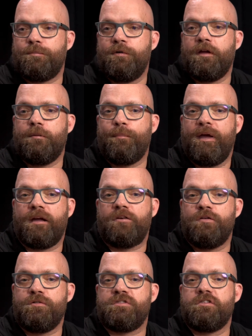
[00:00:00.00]
bring it back
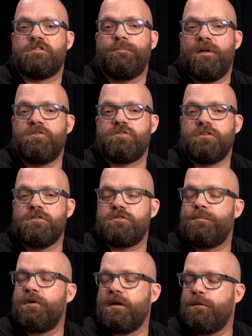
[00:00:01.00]
to
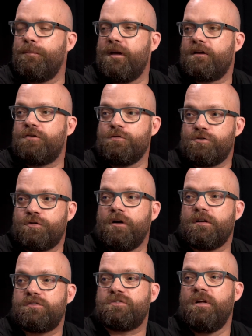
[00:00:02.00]
suspensions, bring it back to
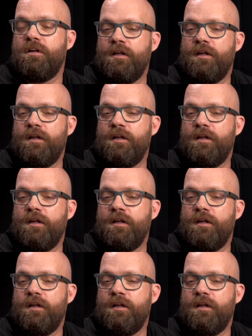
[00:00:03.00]
trucks.